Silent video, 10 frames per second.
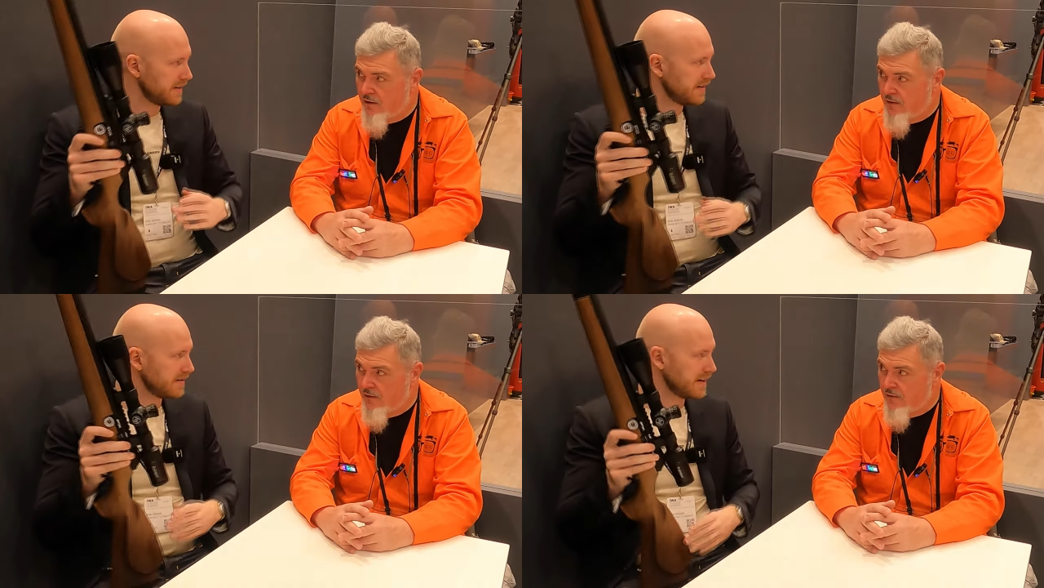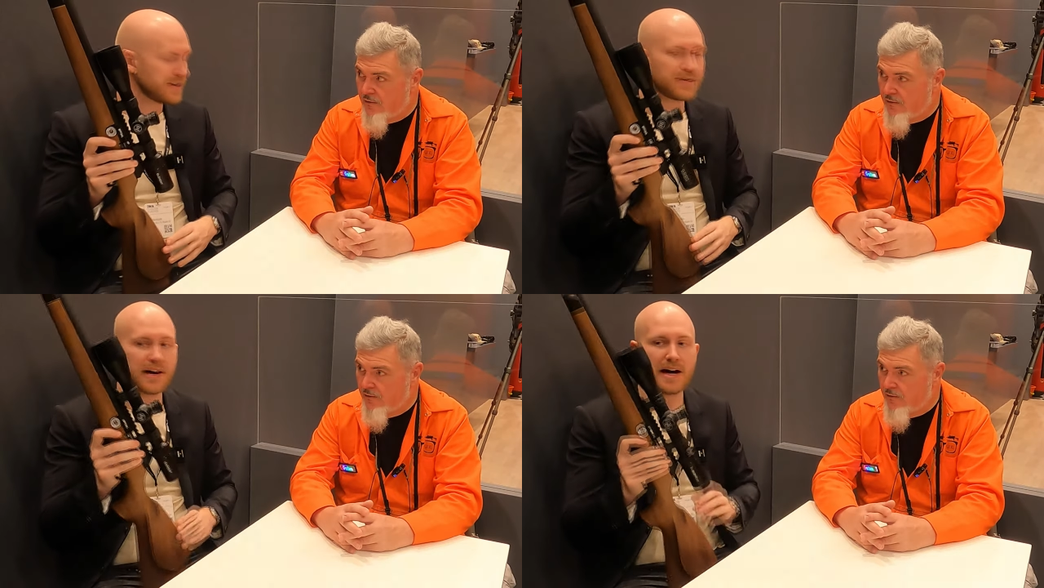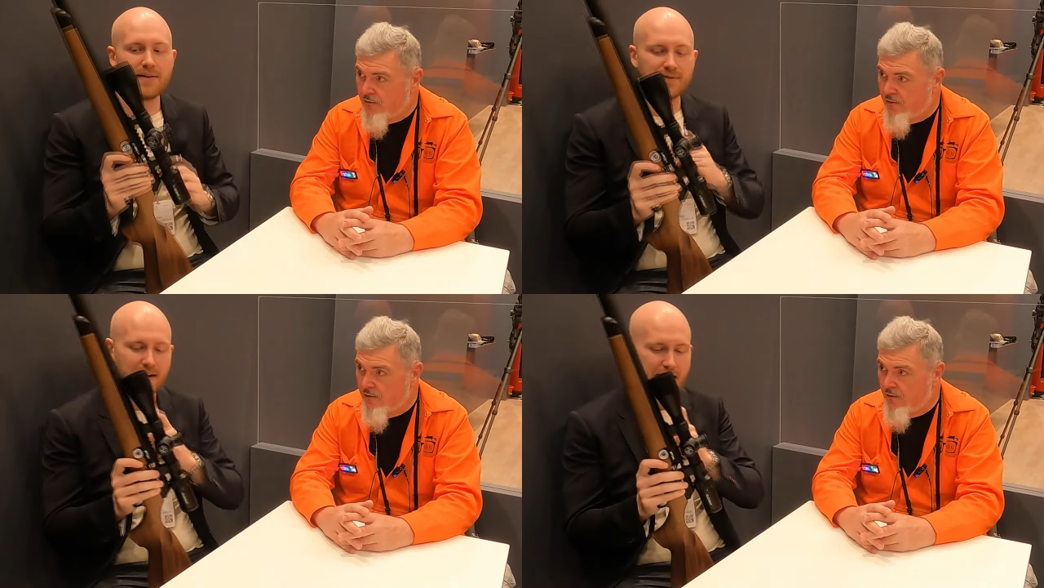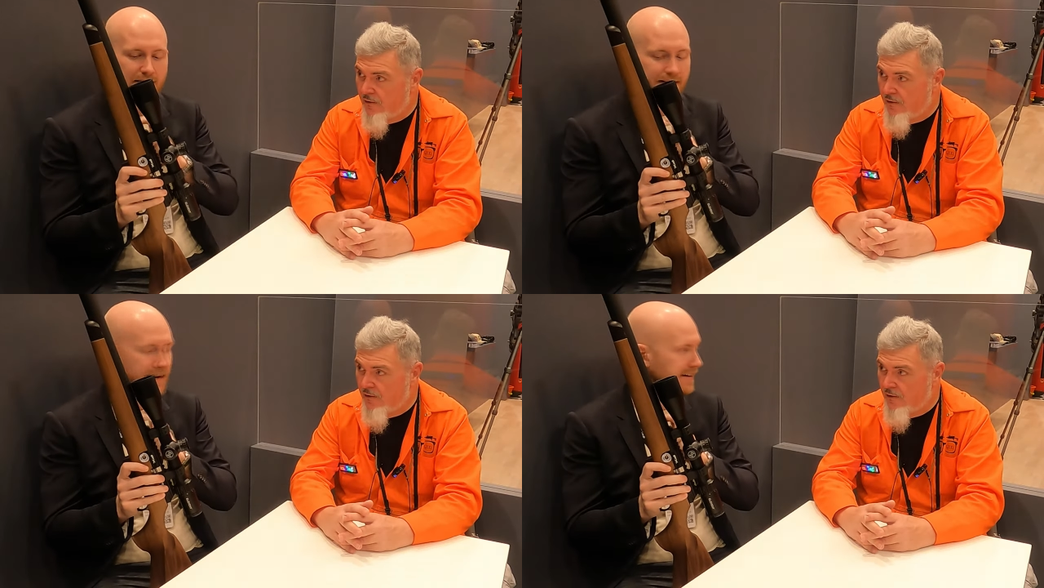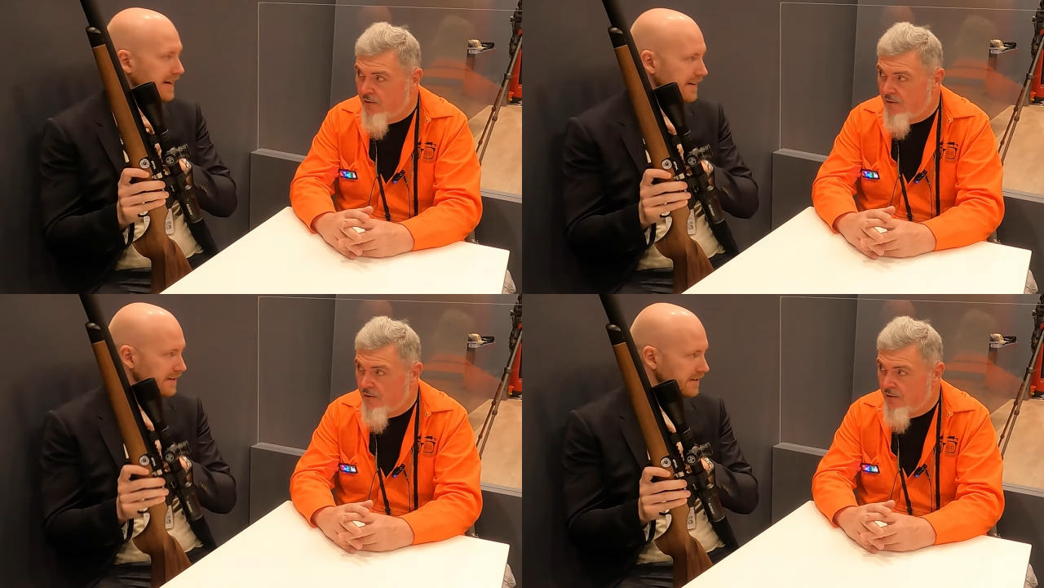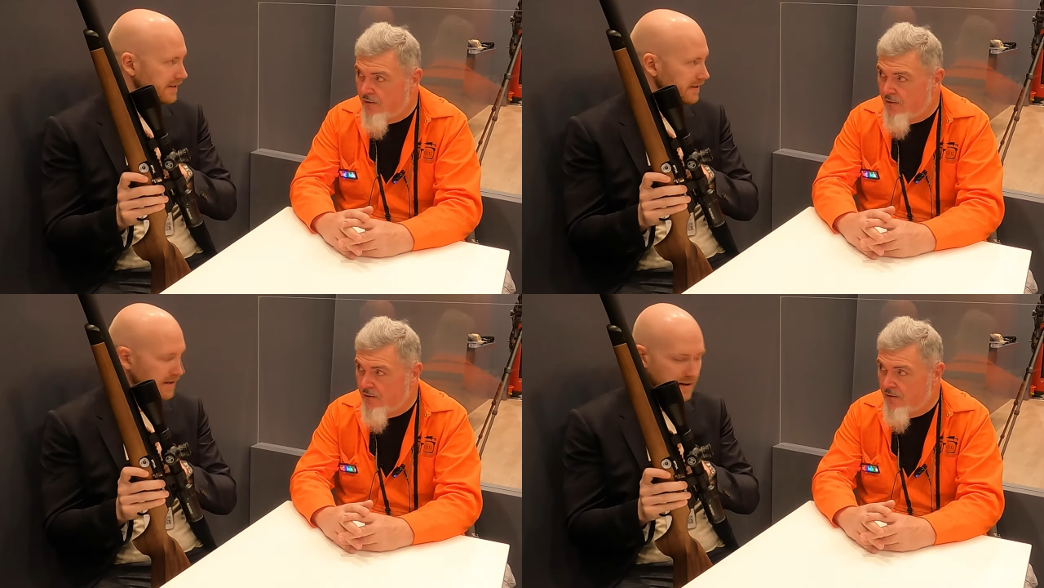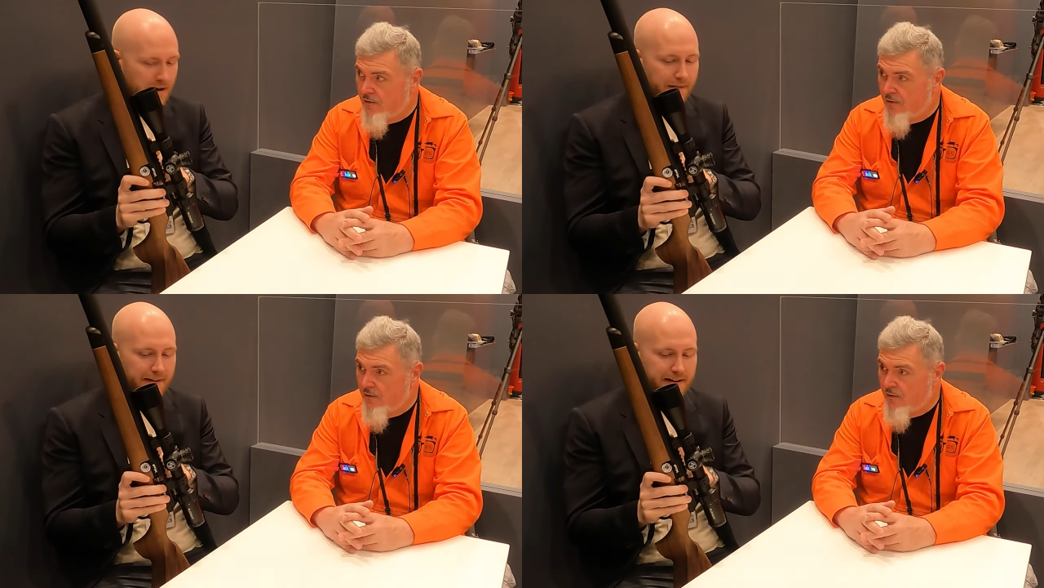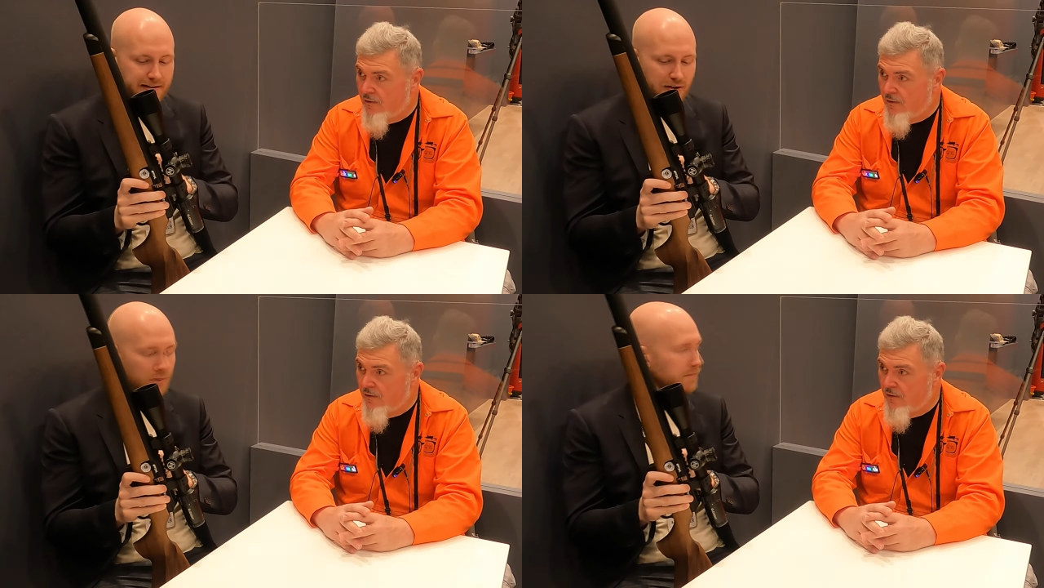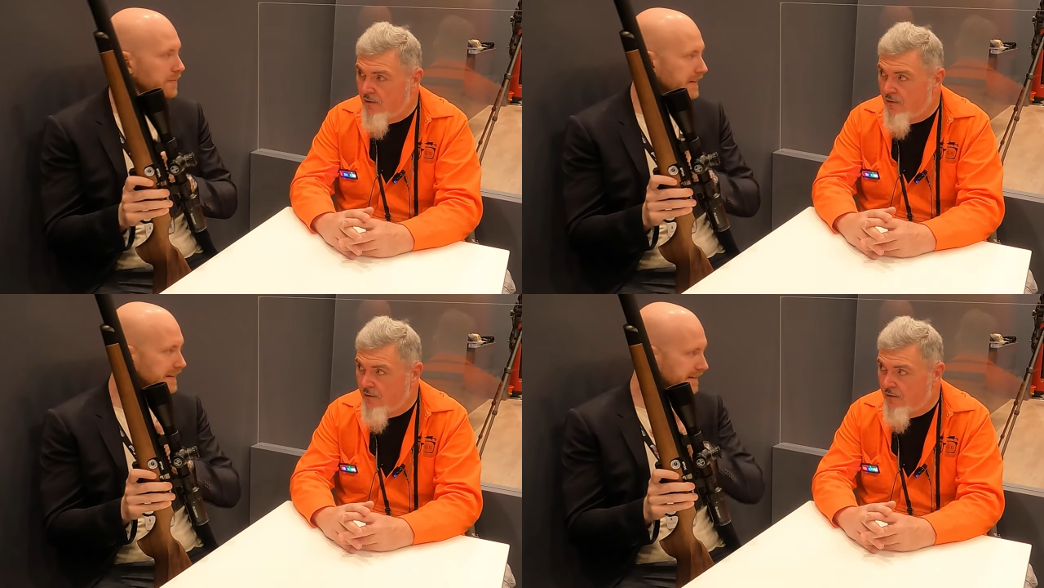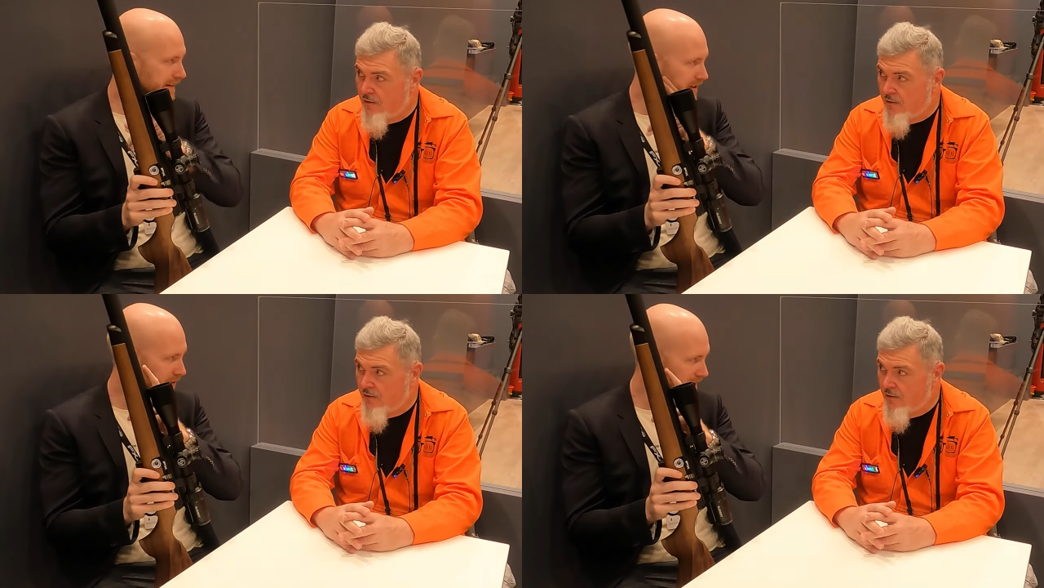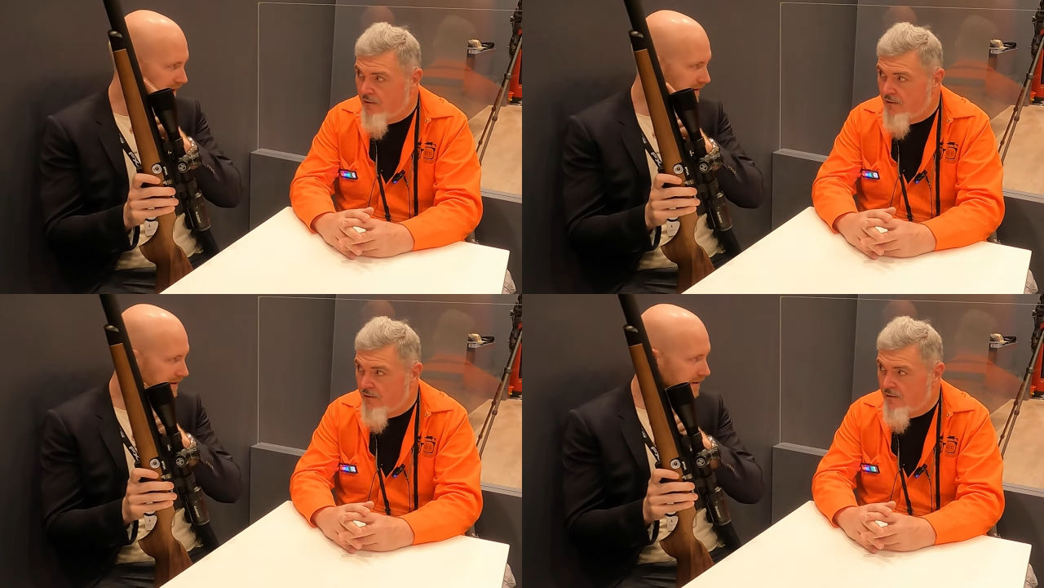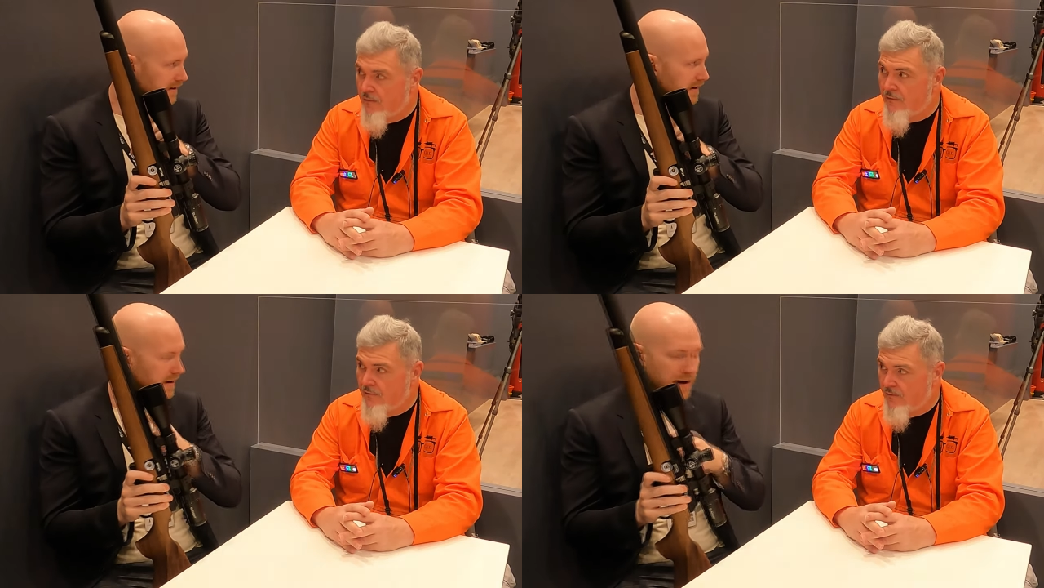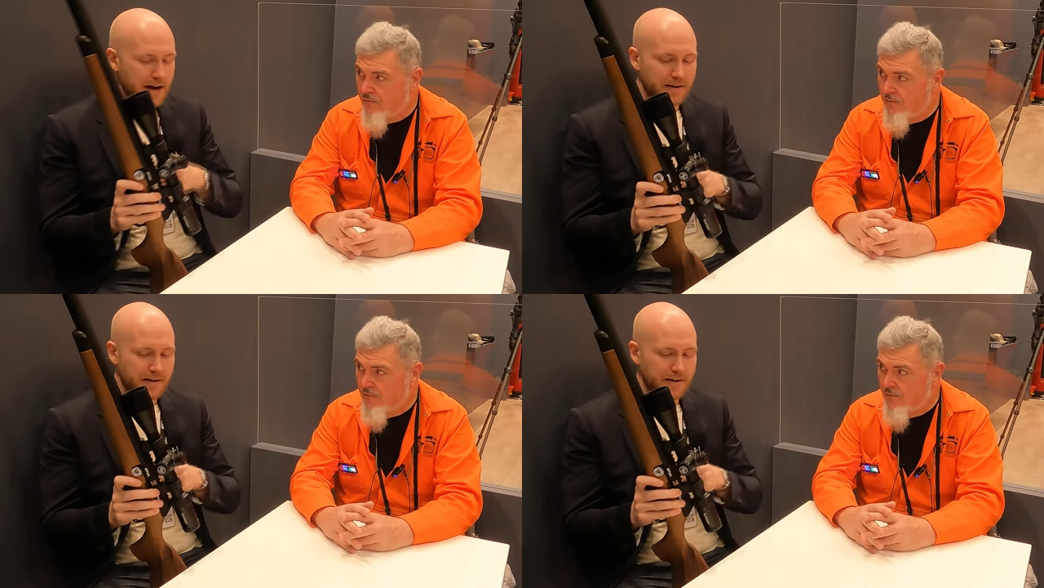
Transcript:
Speaker 1: with this is you have to have an air canister that is completely straight and